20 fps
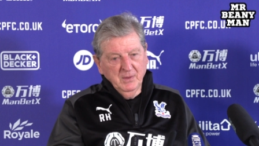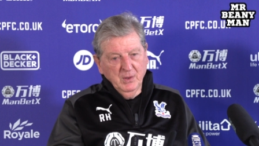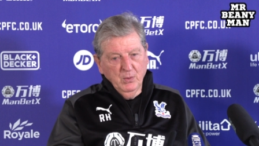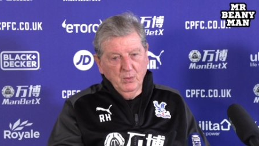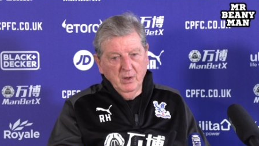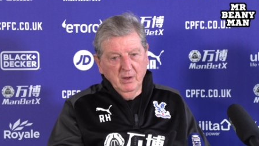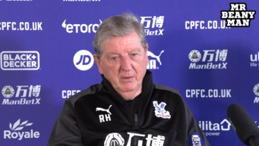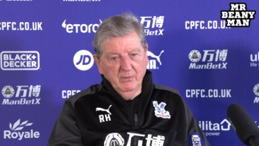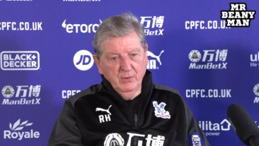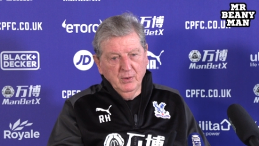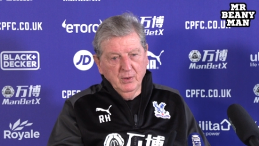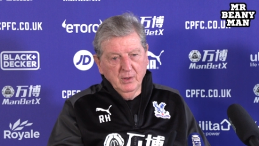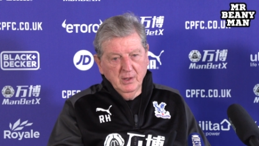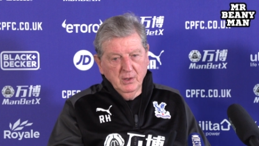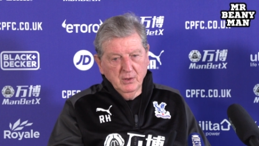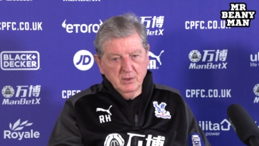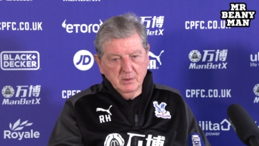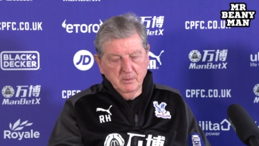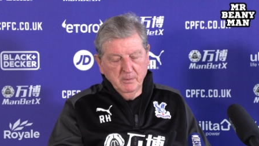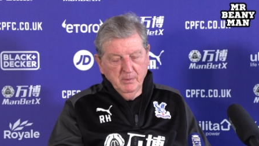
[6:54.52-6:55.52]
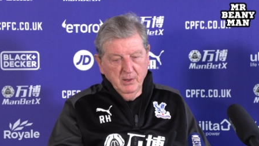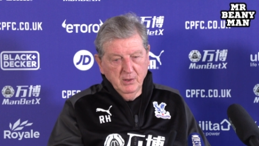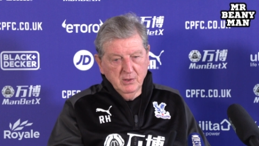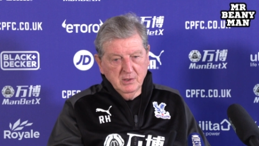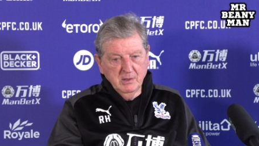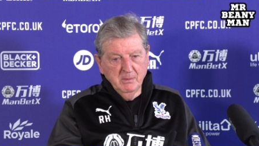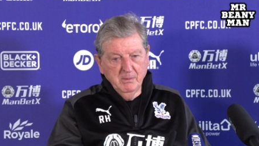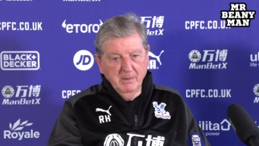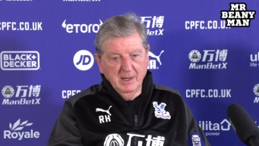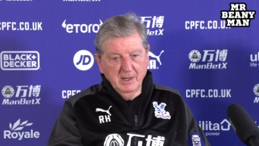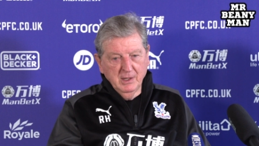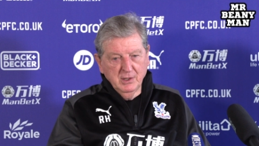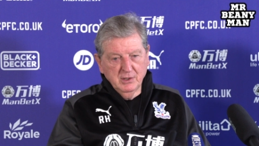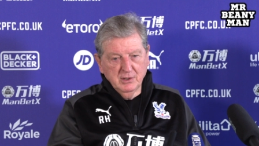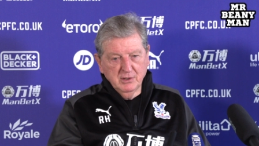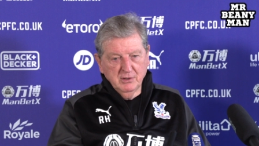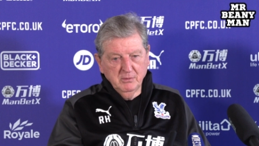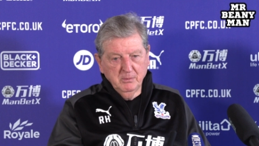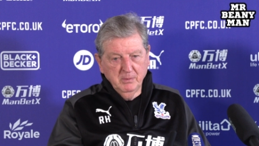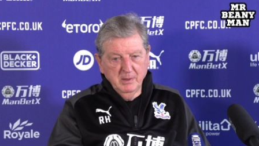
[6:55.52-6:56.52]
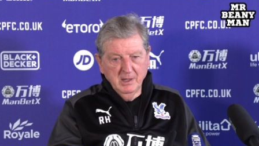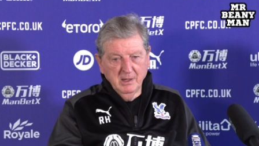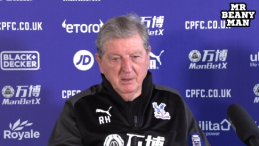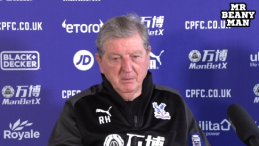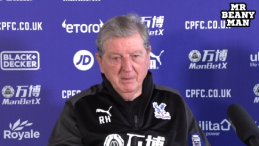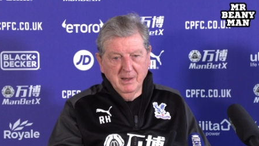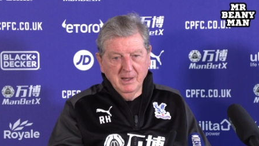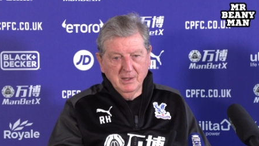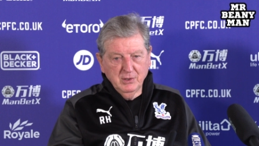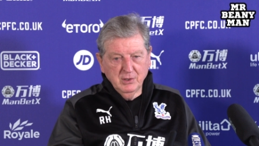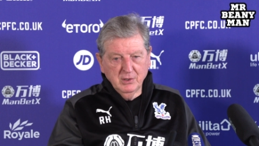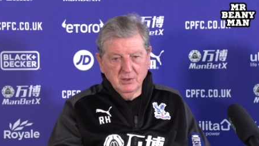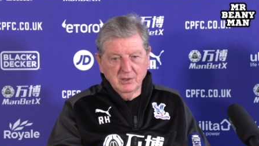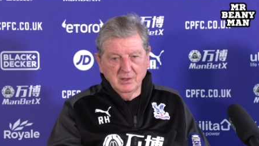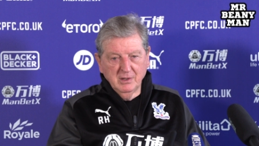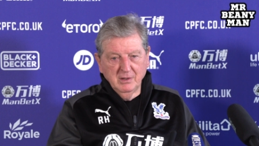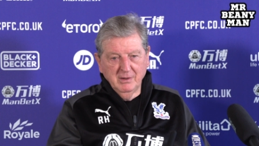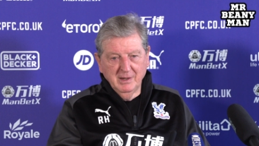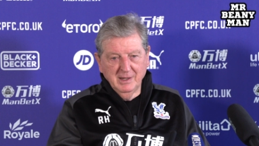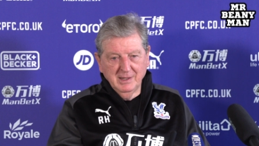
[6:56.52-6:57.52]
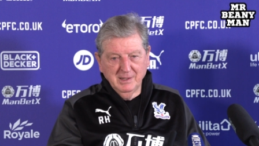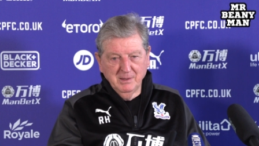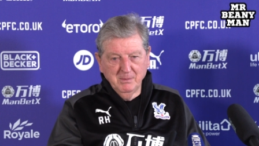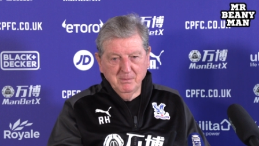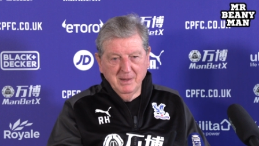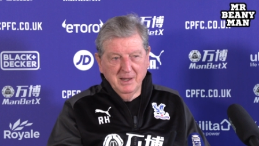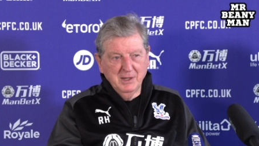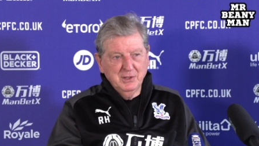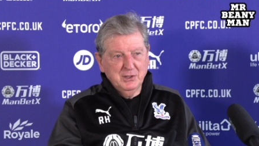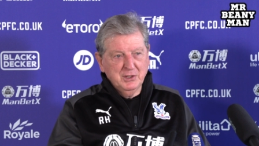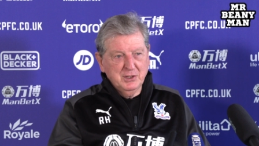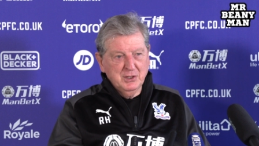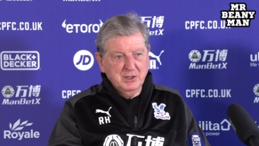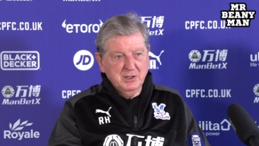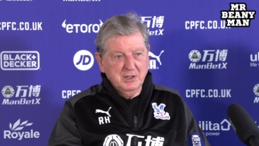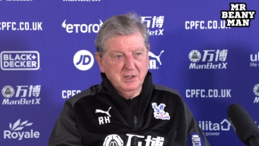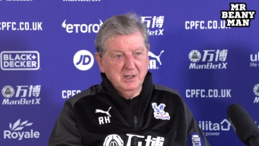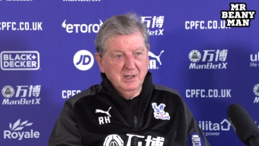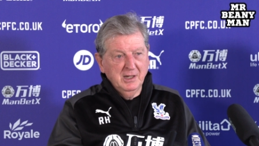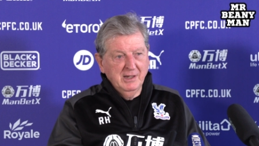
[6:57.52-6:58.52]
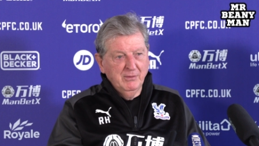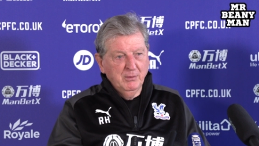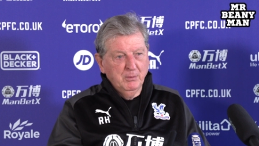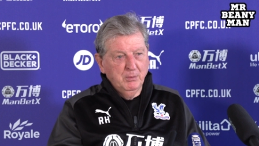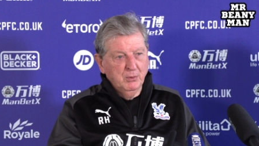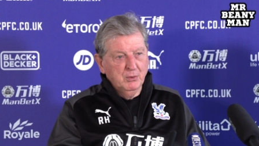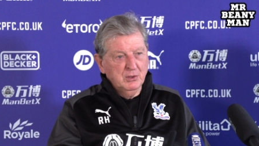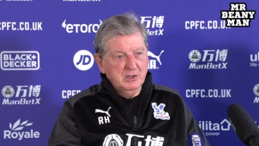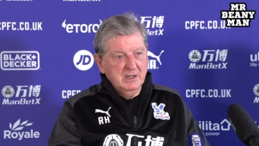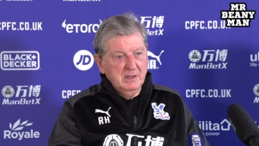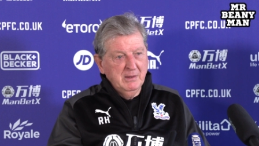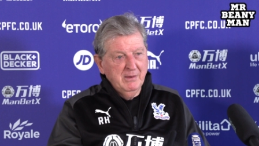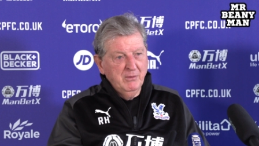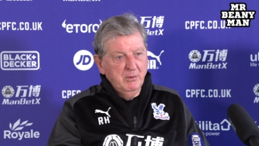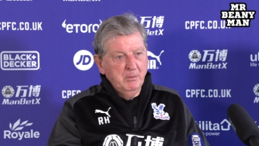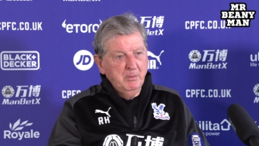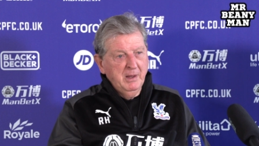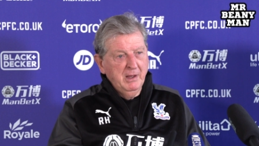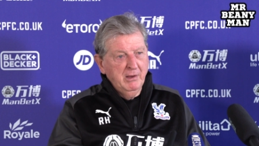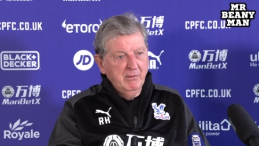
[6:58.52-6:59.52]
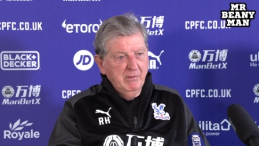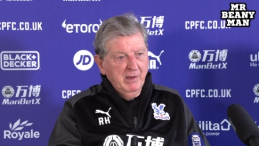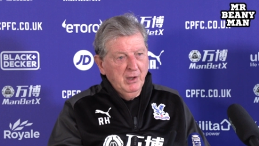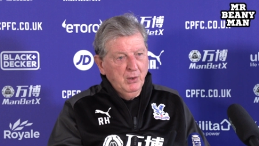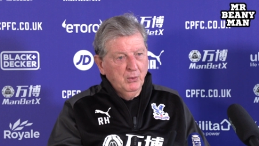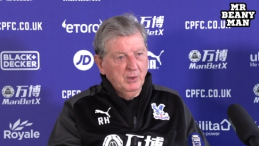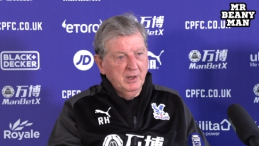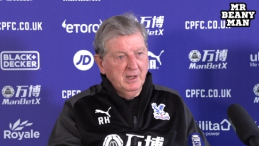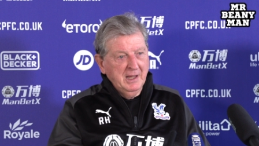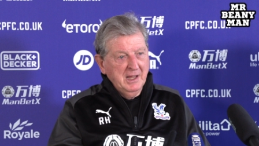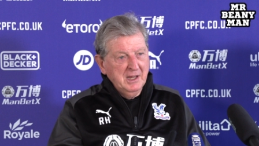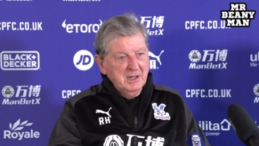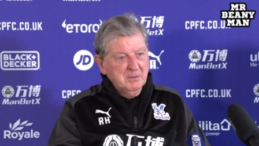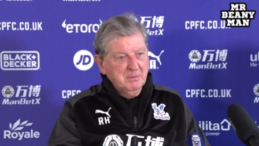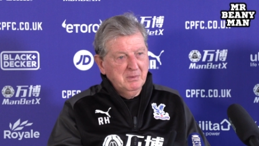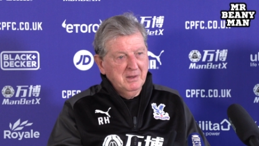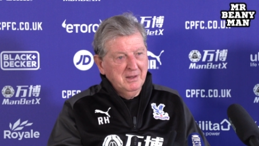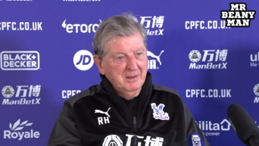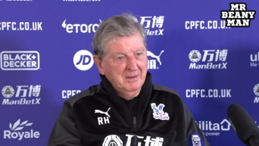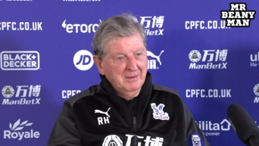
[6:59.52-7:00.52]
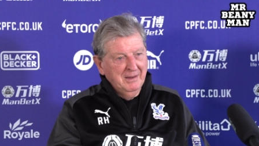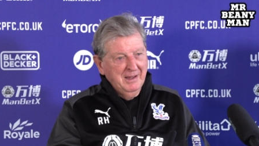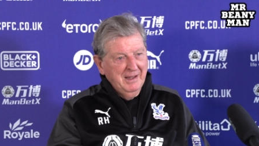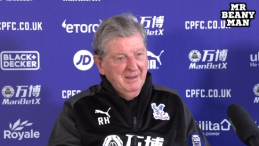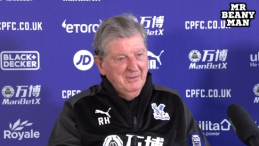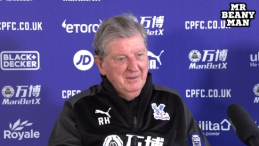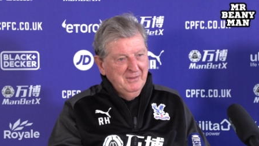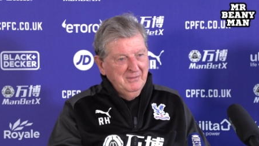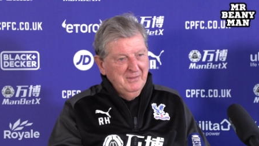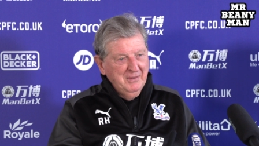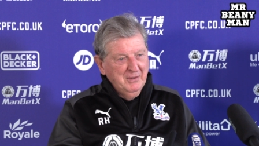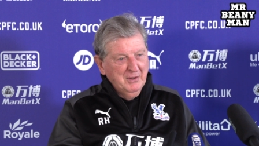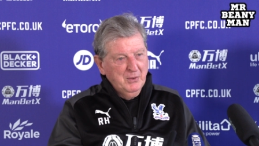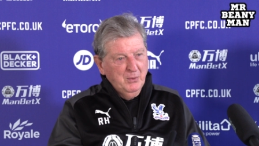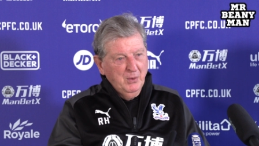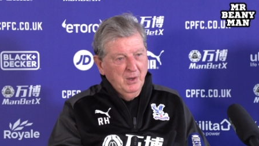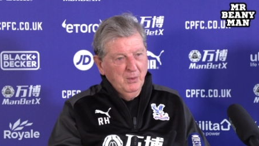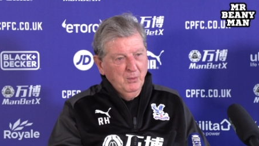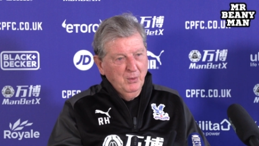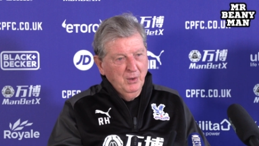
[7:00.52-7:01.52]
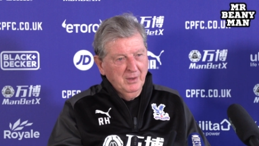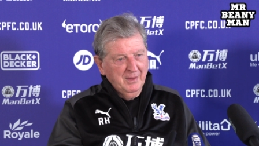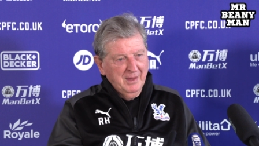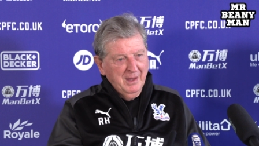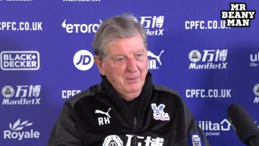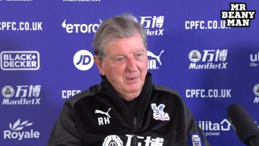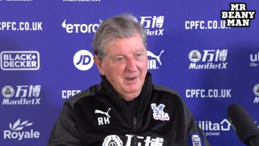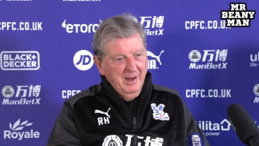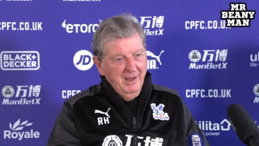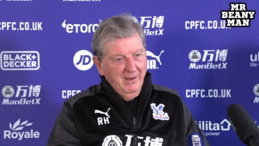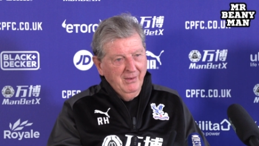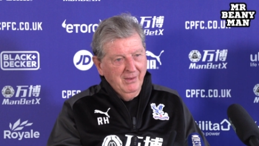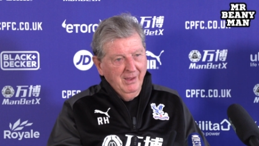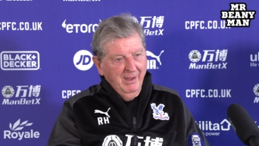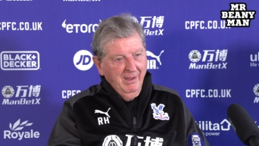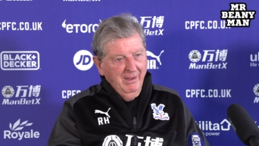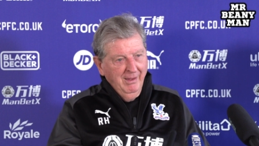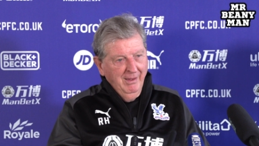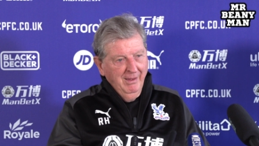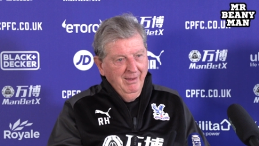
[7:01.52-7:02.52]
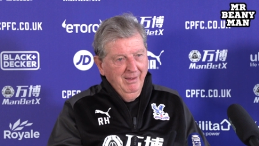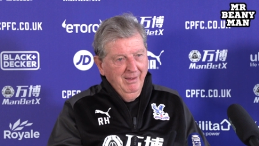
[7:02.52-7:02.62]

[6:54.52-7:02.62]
quite a few of those opposing managers who've been at Manchester United, Manchester City, and Liverpool seem to have a better record against me than I have. I've not quite worked that one out yet.